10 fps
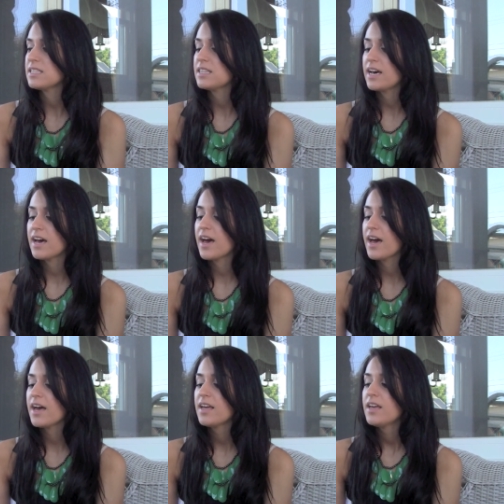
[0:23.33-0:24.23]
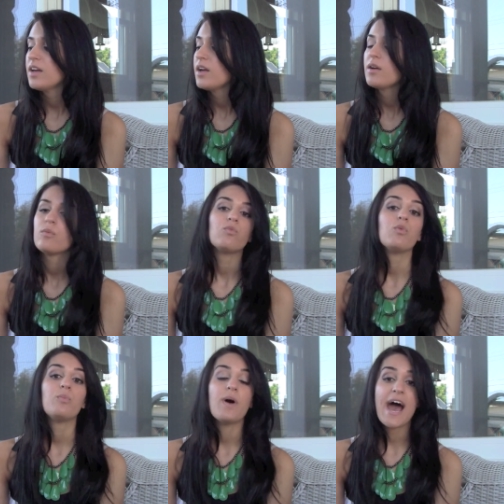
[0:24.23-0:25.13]
the
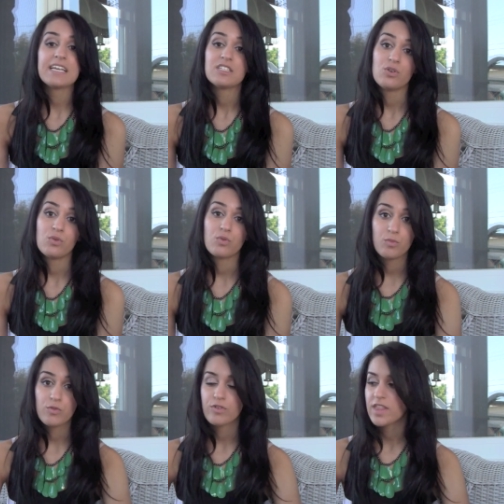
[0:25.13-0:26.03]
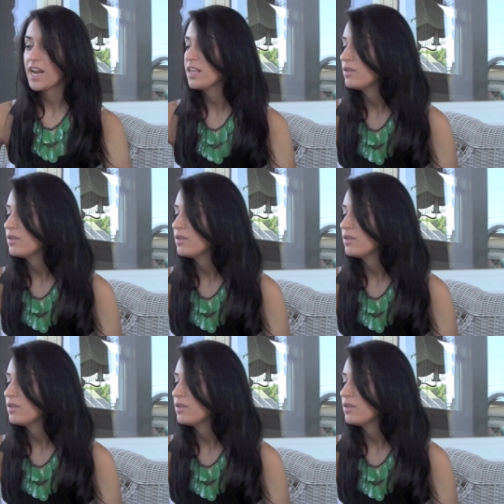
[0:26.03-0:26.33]
acetone remover that I